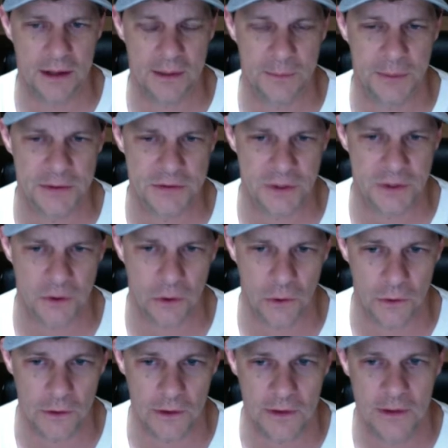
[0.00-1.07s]
in
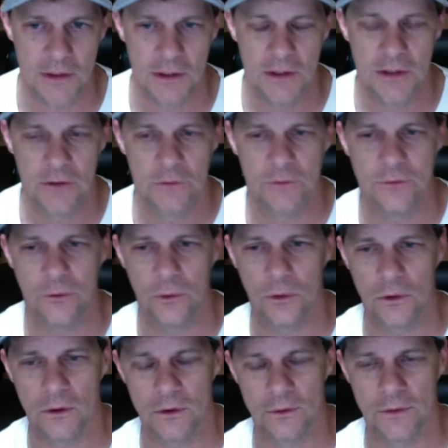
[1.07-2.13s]
Pensacola
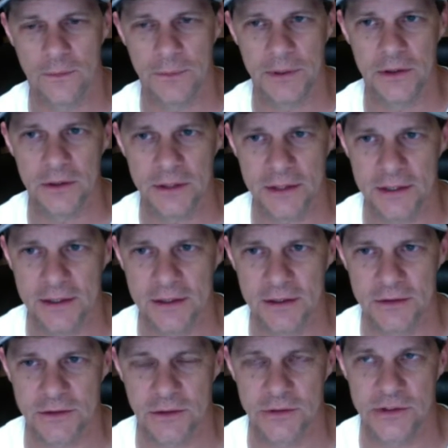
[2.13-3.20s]
for the Beer League
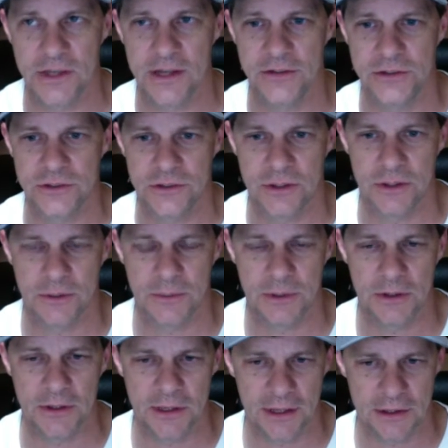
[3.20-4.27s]
Association, uh, Beer
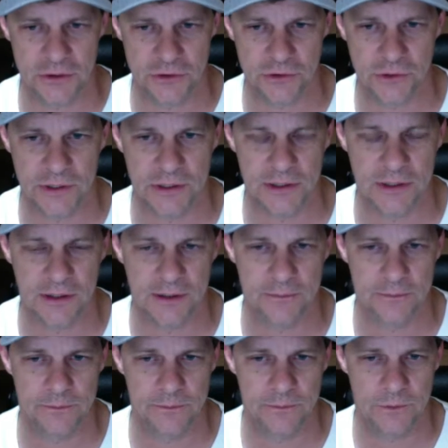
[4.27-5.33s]
League Industry
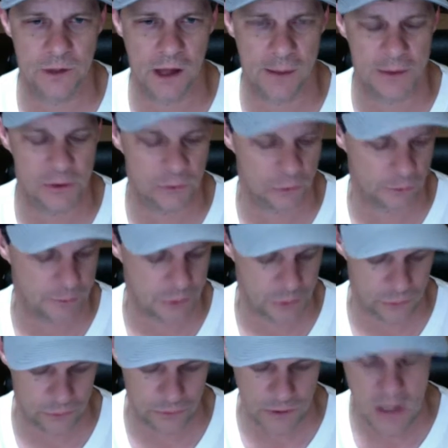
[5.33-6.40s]
um, Lobby Group,
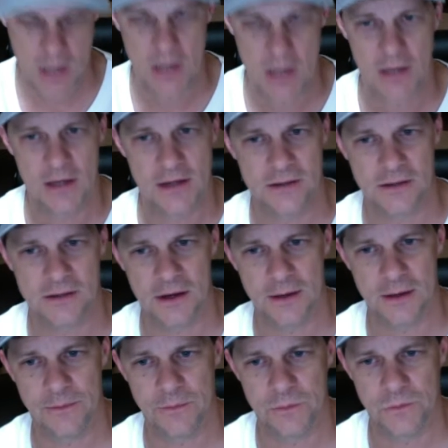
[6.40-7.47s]
who is
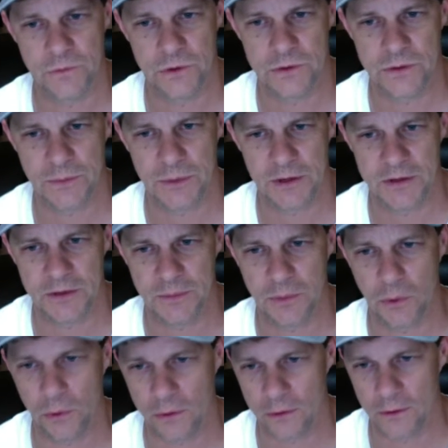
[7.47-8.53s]
um, just a big
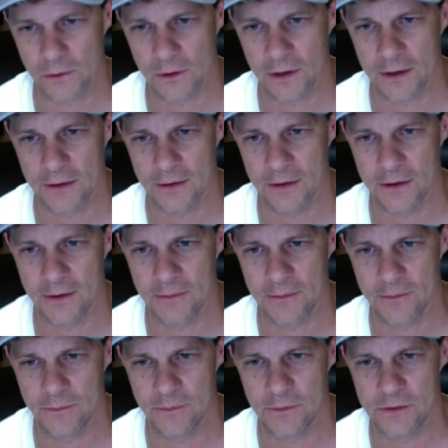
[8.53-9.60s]
supporter and and
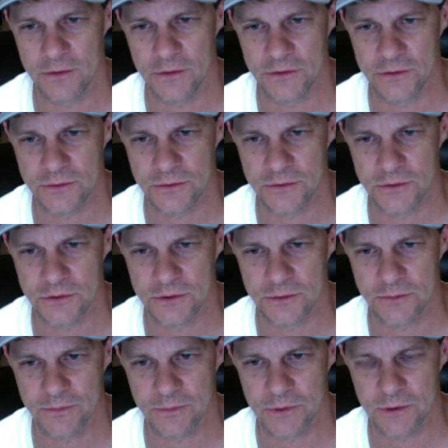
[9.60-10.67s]
and just just a,
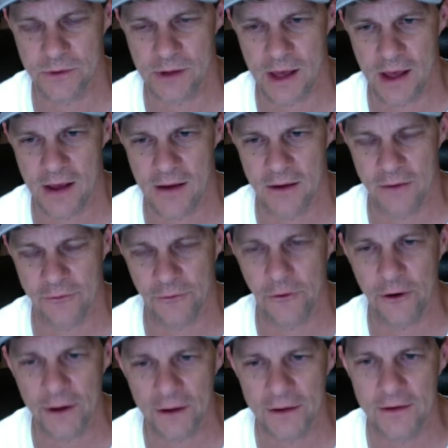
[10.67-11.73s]
a, a
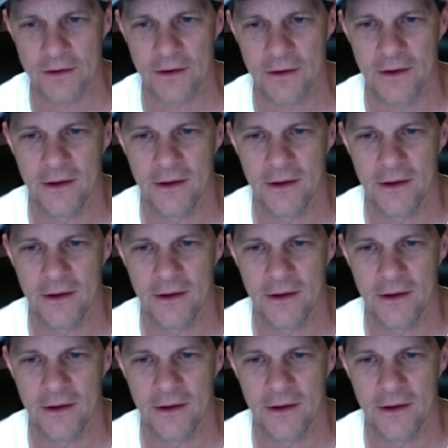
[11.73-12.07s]
friend